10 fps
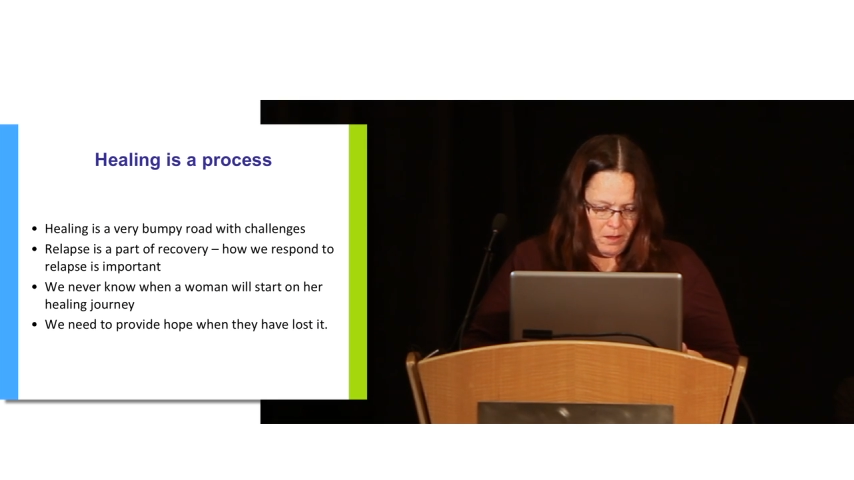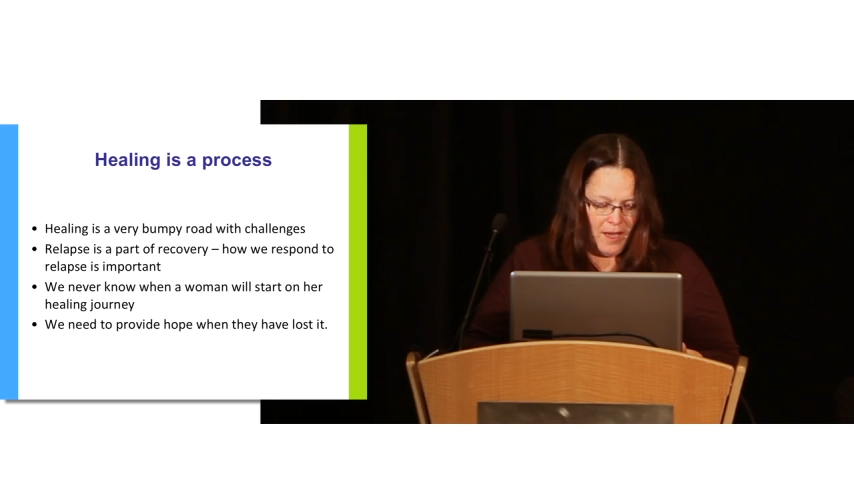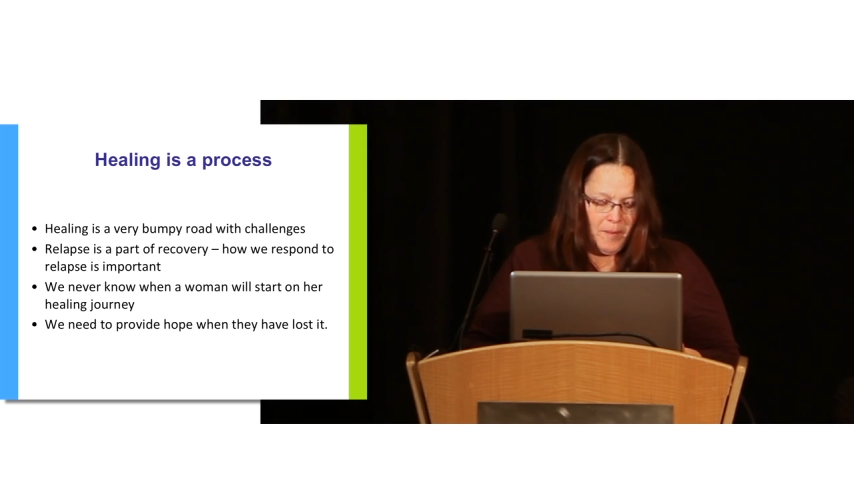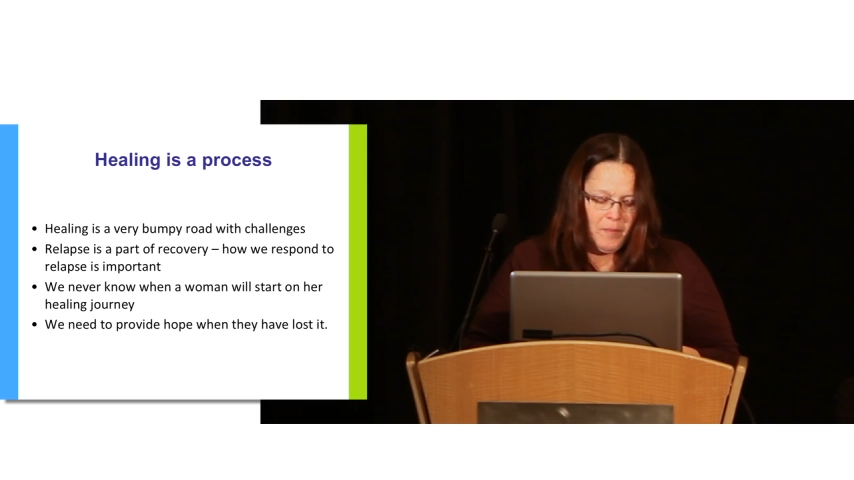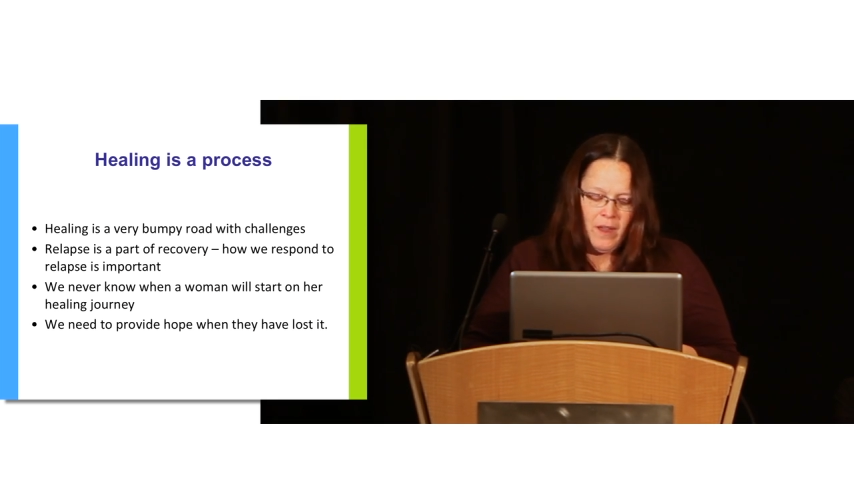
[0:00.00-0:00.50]

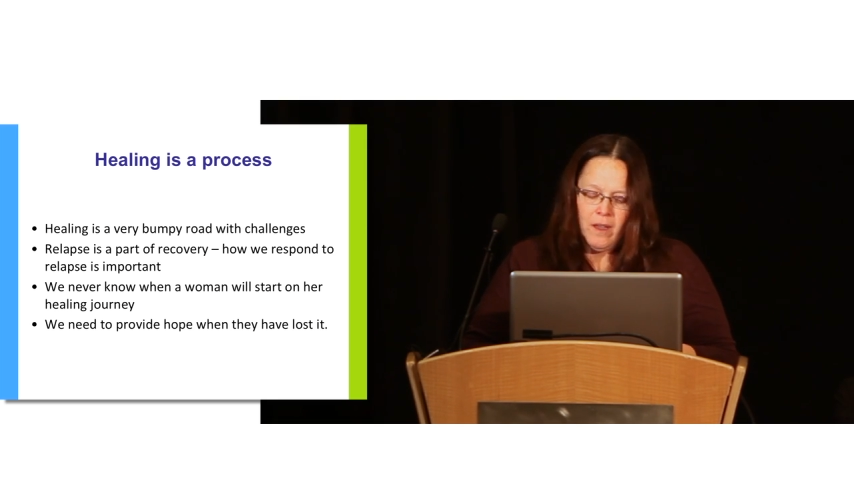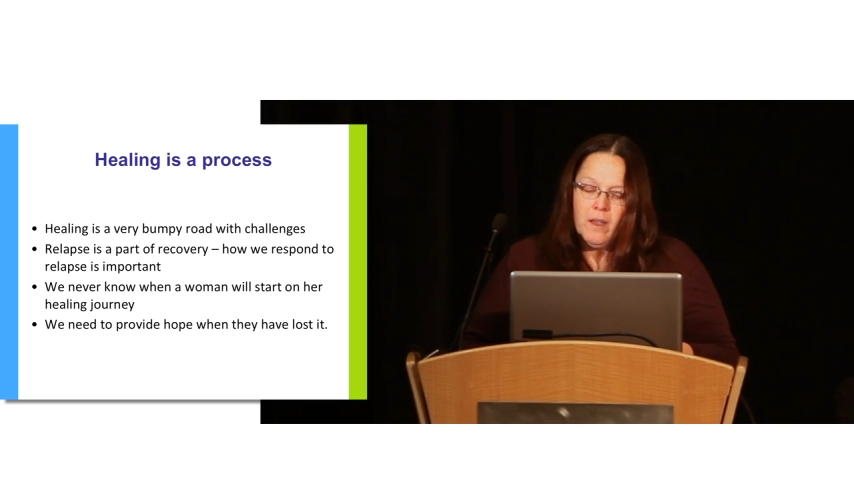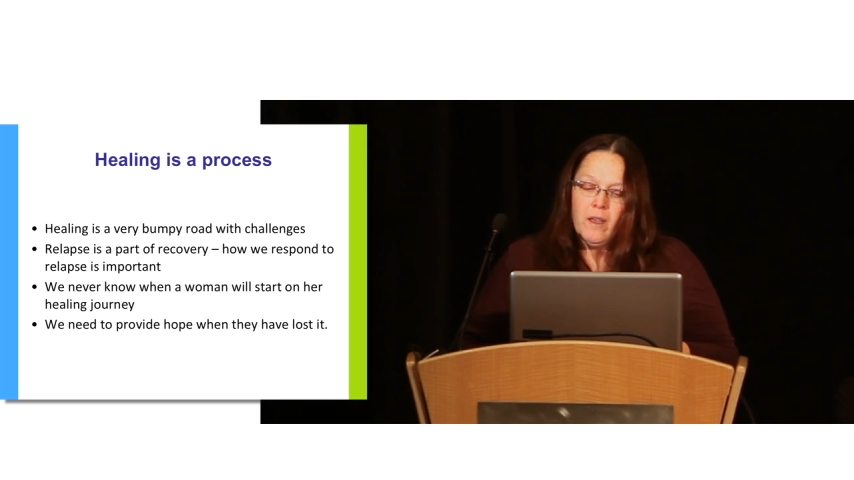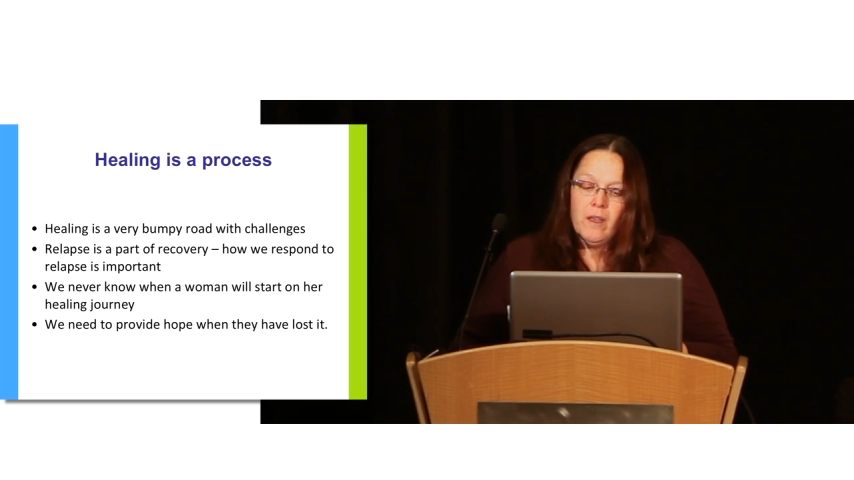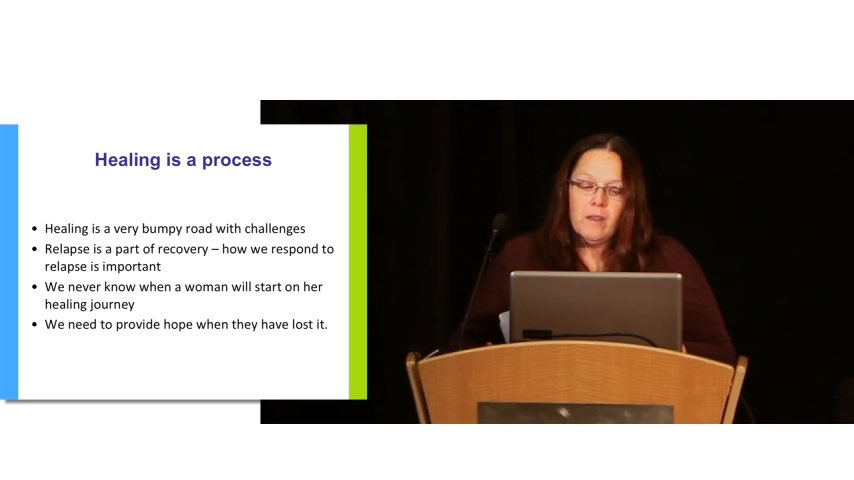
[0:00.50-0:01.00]
Okay.
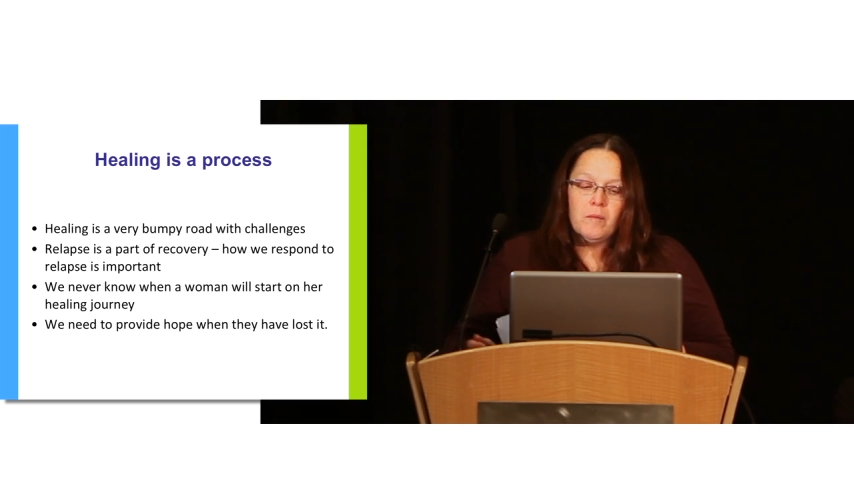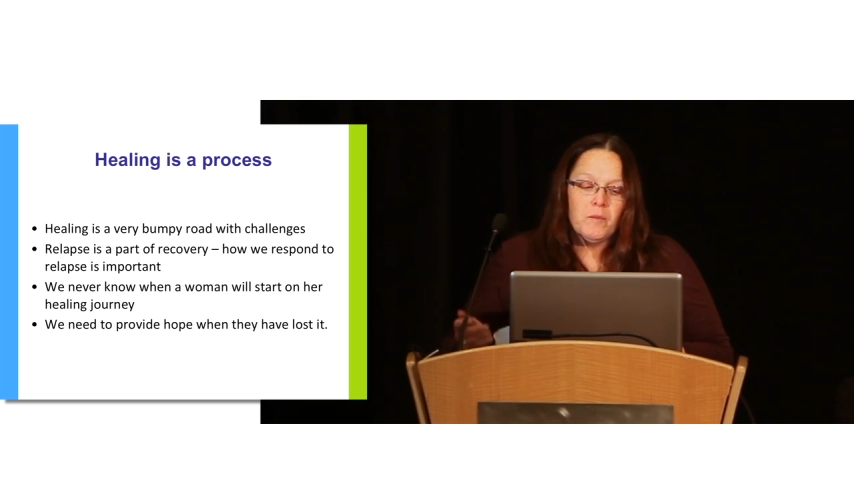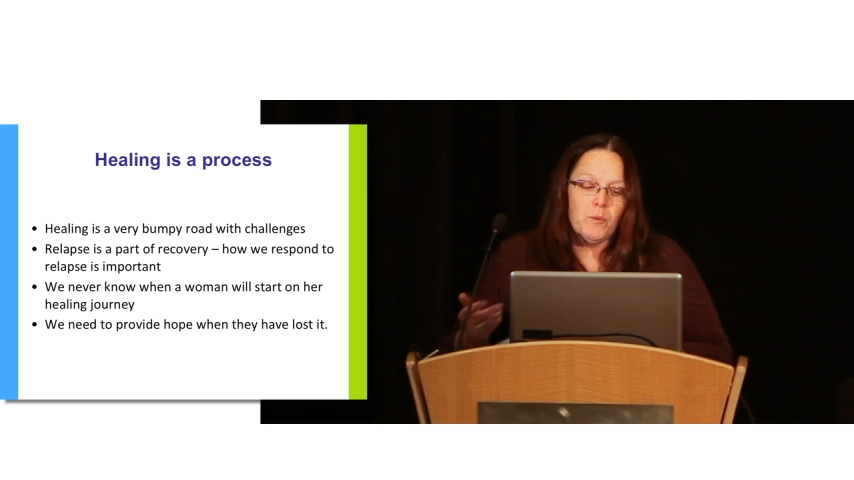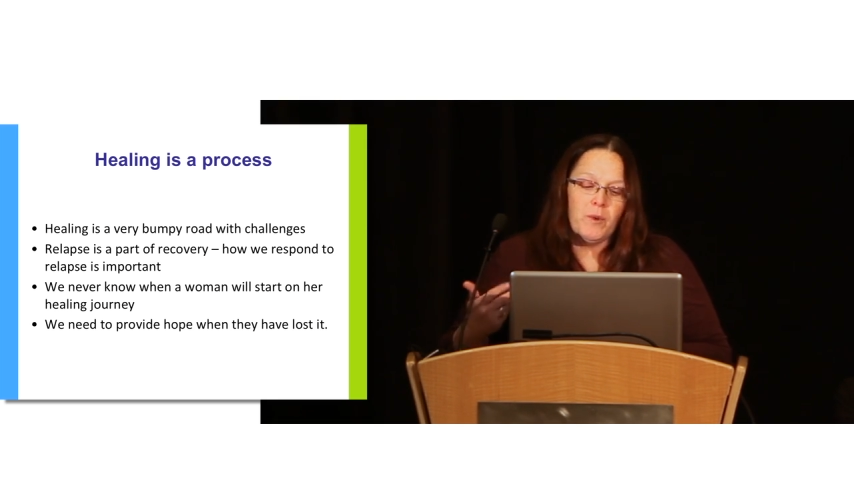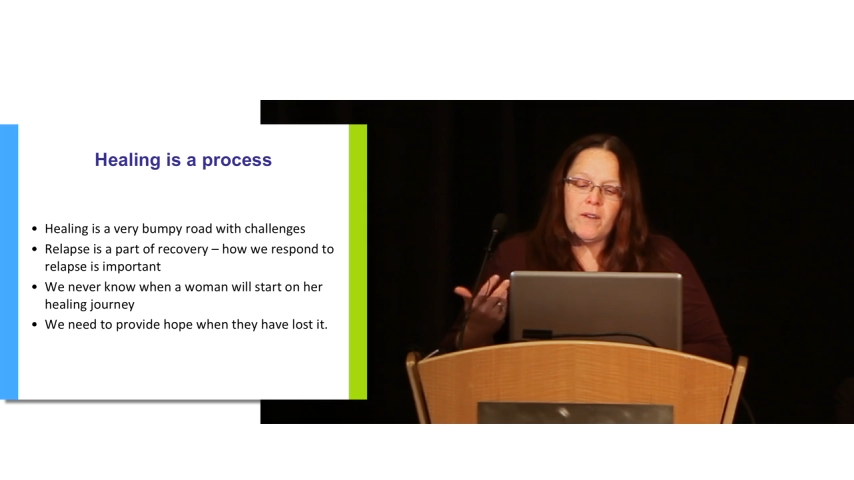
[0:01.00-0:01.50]

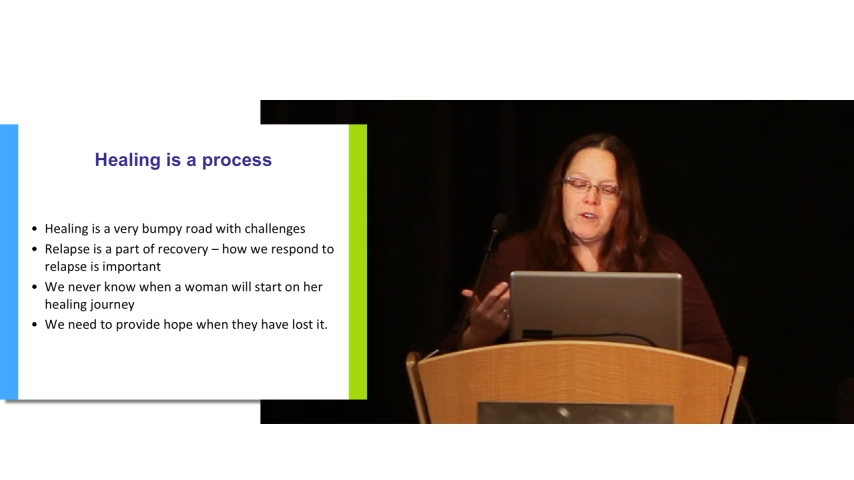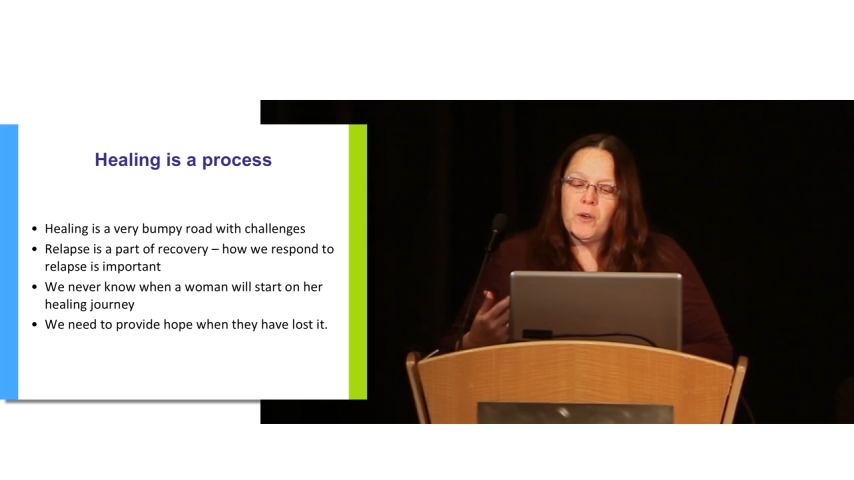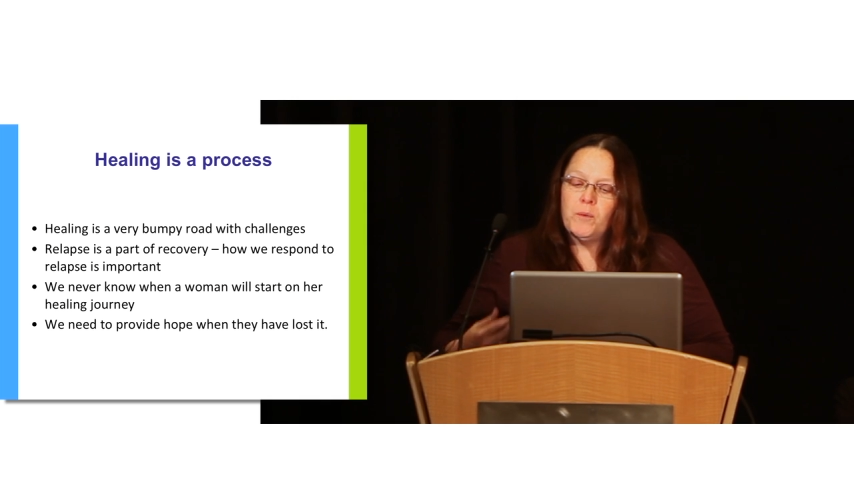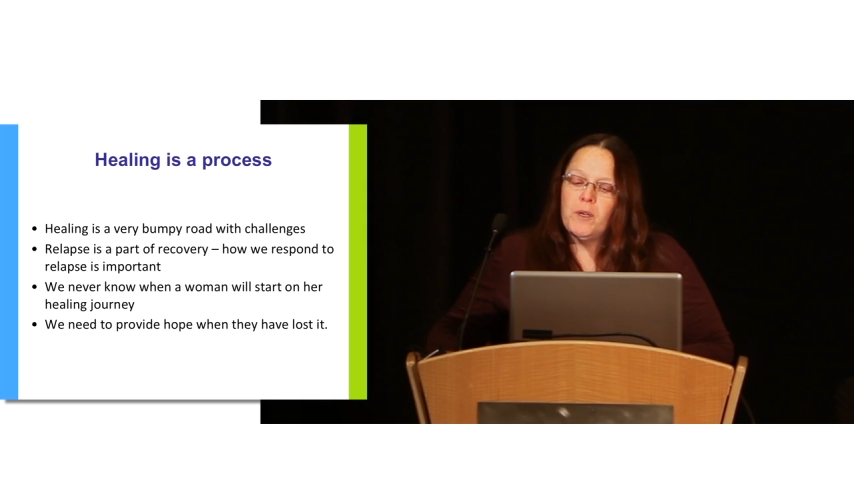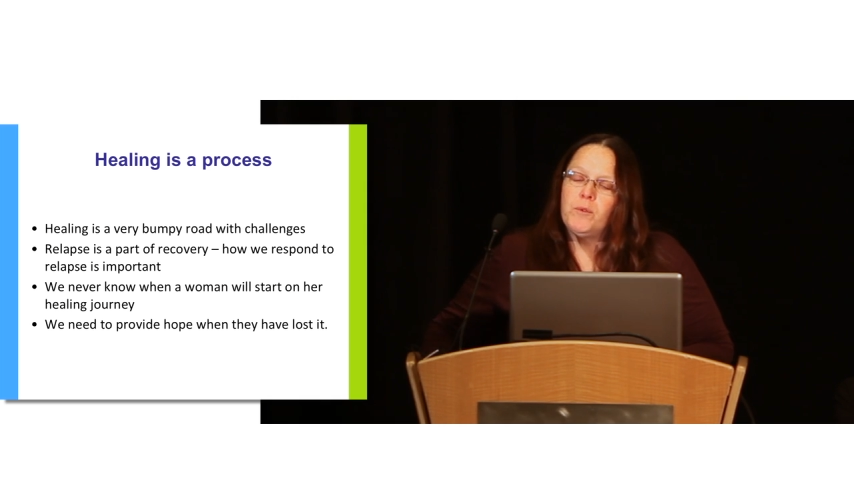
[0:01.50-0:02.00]
We never
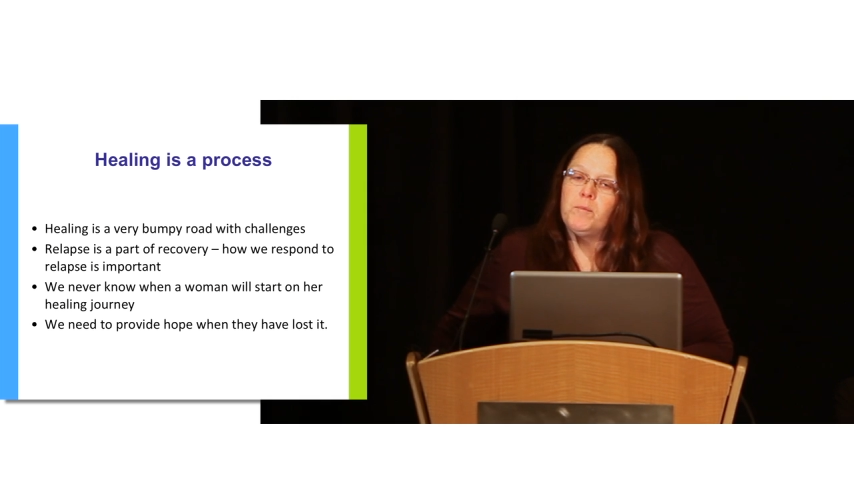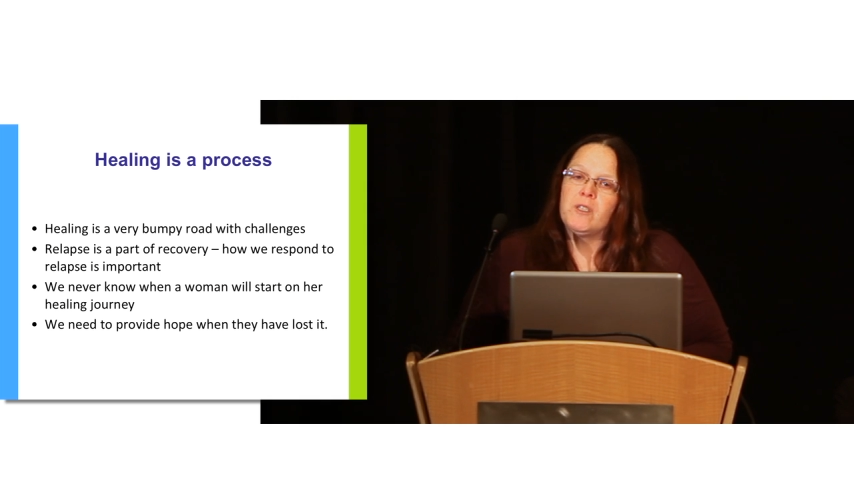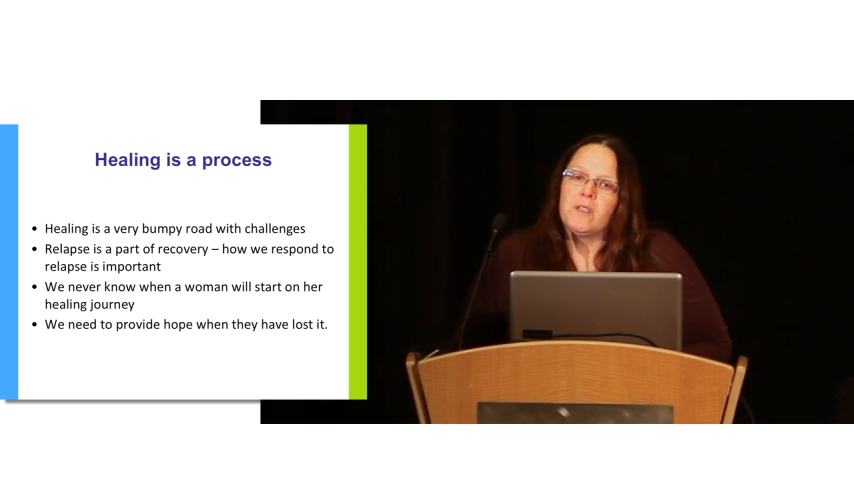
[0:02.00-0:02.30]
know when a woman